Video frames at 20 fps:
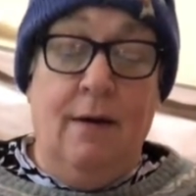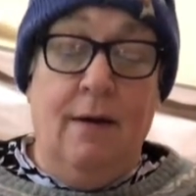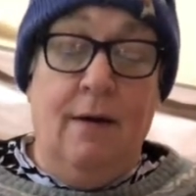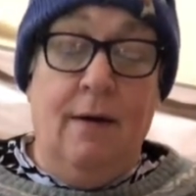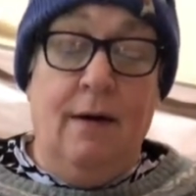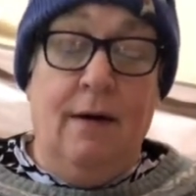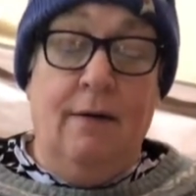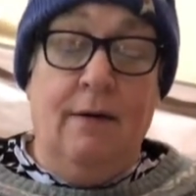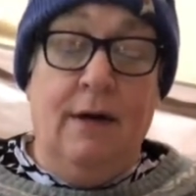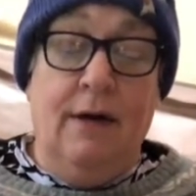
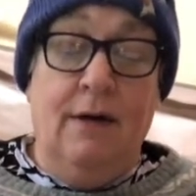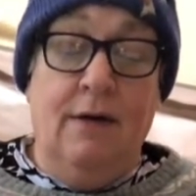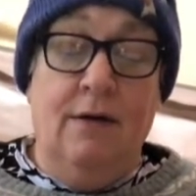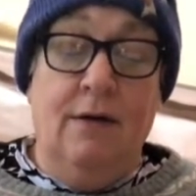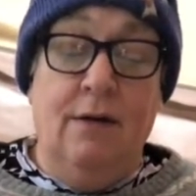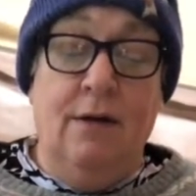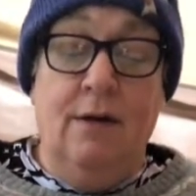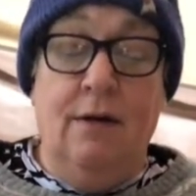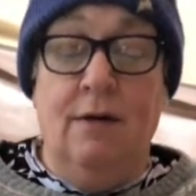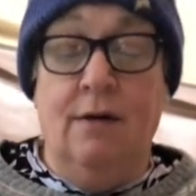I'm going to
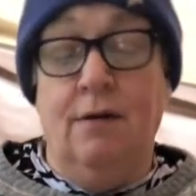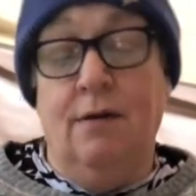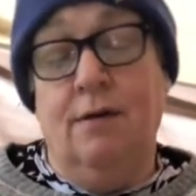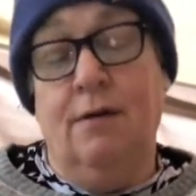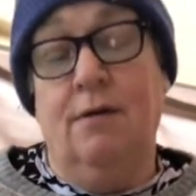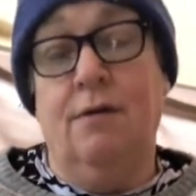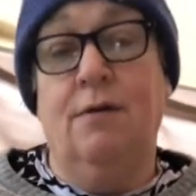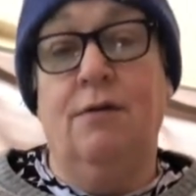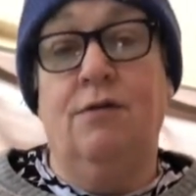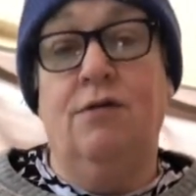
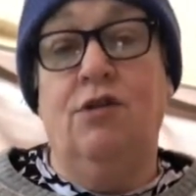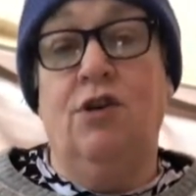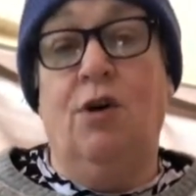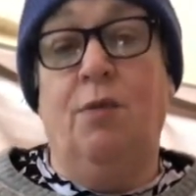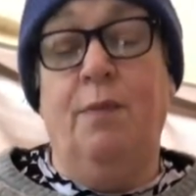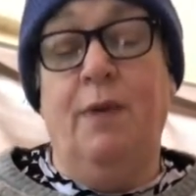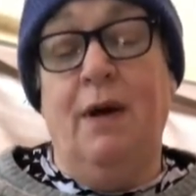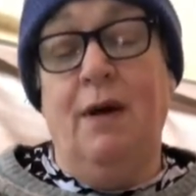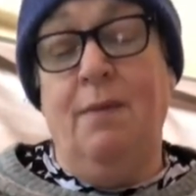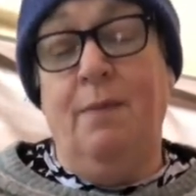
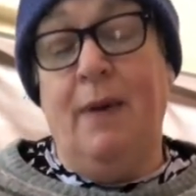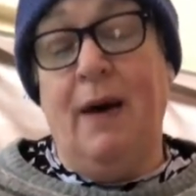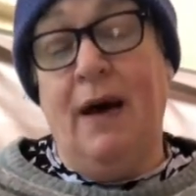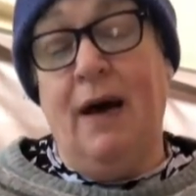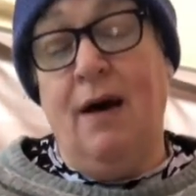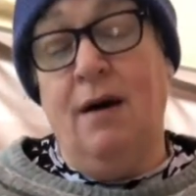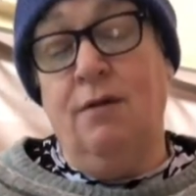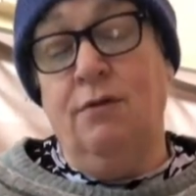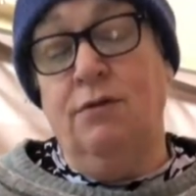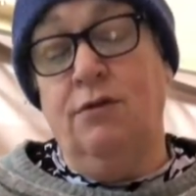chop it
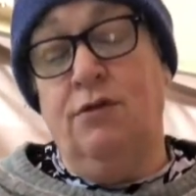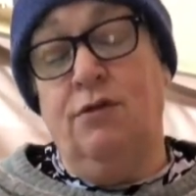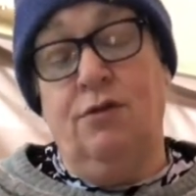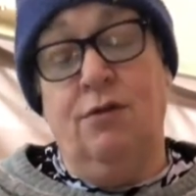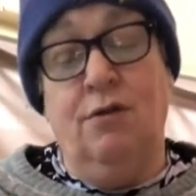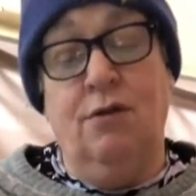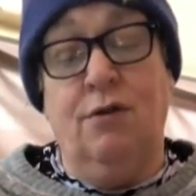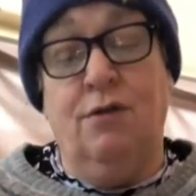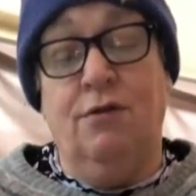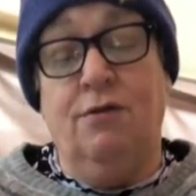about
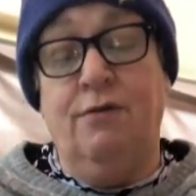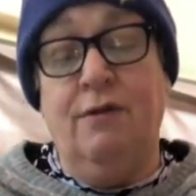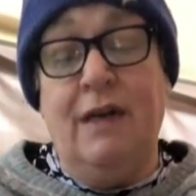3